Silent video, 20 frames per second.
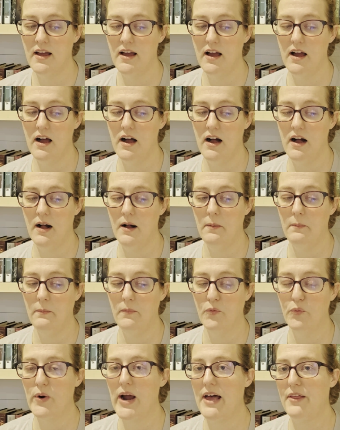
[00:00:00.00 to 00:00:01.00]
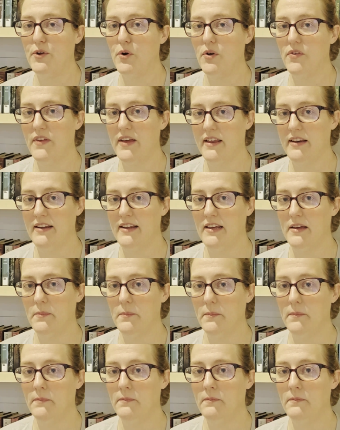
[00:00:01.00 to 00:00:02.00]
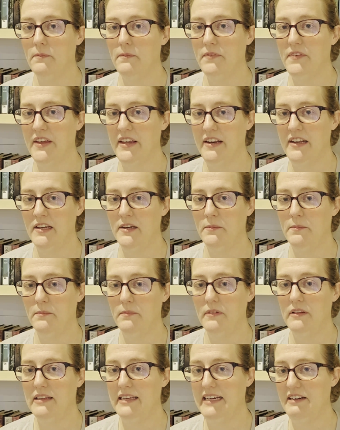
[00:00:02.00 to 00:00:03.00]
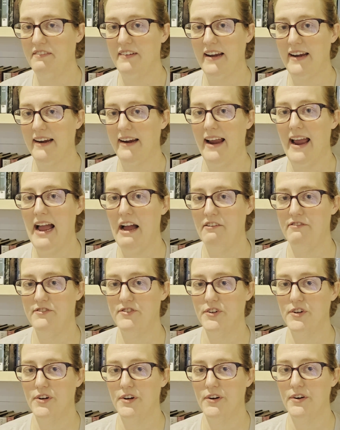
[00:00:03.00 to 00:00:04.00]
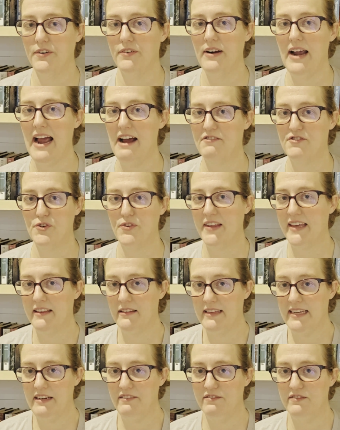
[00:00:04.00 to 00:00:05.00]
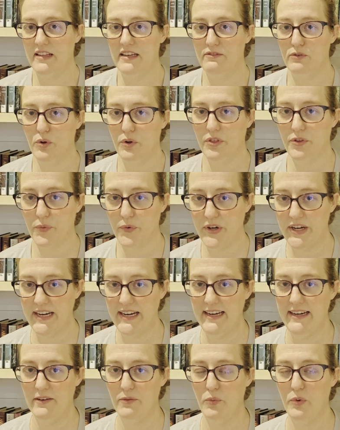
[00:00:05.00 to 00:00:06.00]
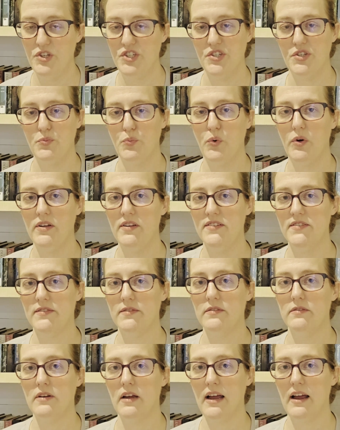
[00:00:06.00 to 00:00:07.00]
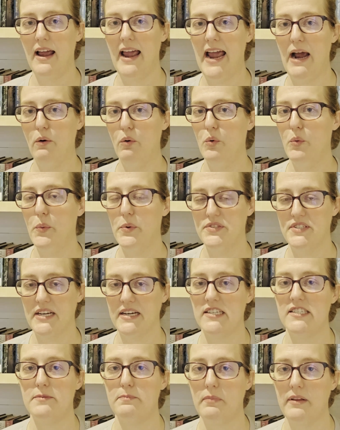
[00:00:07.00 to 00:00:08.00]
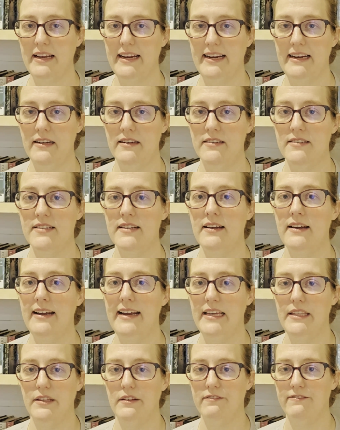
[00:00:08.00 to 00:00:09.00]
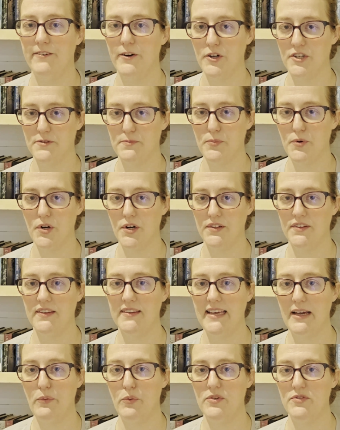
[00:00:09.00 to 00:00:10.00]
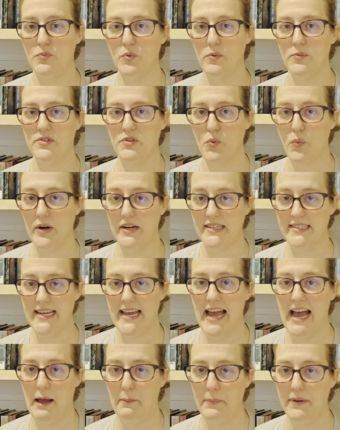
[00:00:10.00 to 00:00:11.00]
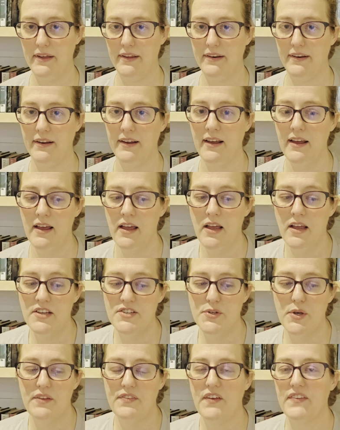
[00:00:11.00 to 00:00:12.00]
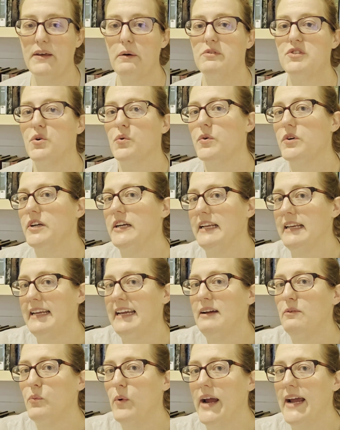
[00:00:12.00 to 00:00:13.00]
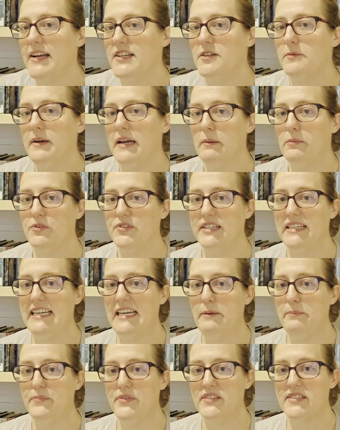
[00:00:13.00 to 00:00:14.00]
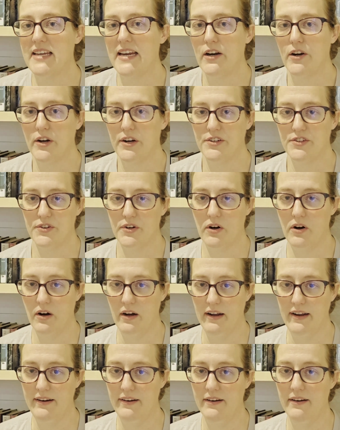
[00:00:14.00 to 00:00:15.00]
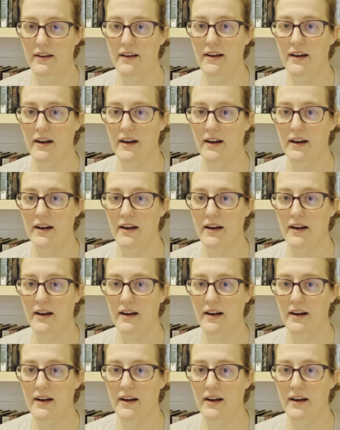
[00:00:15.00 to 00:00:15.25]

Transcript: rather than him leaving after they leave level 3, which was how it was explained in the first book, that was what was going to happen. So I thought that was a really neat way to be able to keep this character on,